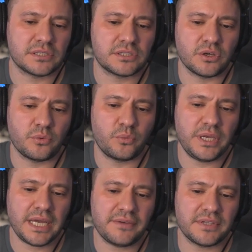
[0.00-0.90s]
So
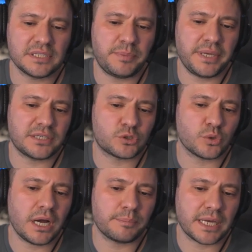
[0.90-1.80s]
we have this big
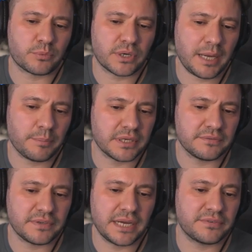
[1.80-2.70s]
drop that would happen
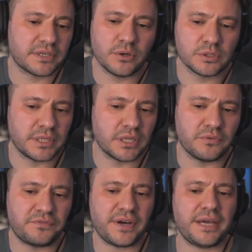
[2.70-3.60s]
if it ever grows below
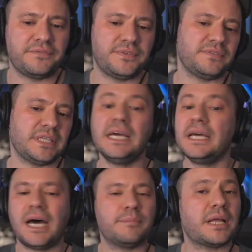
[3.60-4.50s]
550.
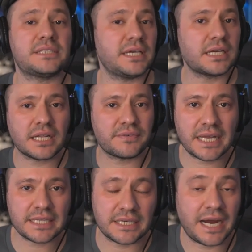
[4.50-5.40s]
I'm not saying it'll ever
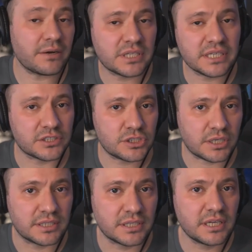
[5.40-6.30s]
get there. I don't think it
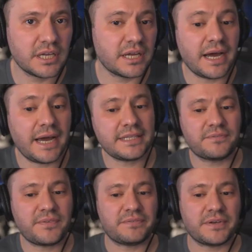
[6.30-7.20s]
should. I think
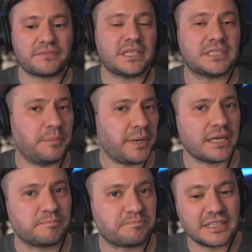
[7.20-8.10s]
550 is the
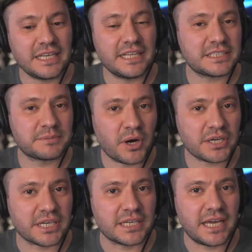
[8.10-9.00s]
bottom in this
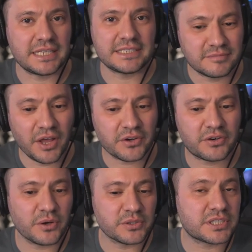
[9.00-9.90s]
market, and other
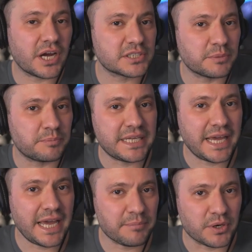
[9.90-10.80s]
growth stocks are being
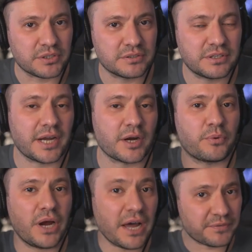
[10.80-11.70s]
hammered that are
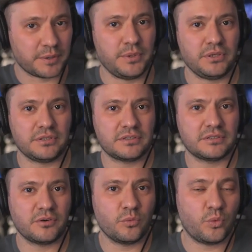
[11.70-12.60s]
profitable.
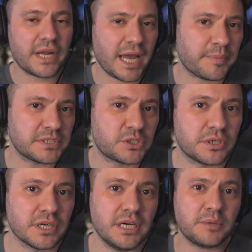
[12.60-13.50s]
What happens to
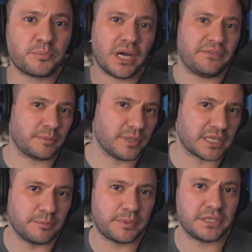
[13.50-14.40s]
an unprofitable
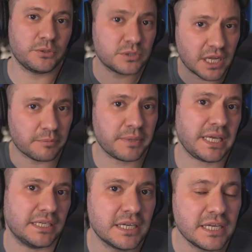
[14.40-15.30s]
company? You tell
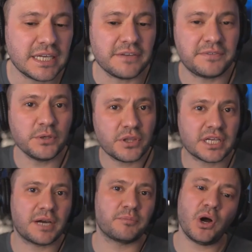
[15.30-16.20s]
me. If you think
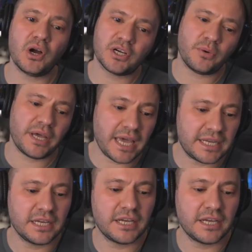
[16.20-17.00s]
I'm wrong, go ahead.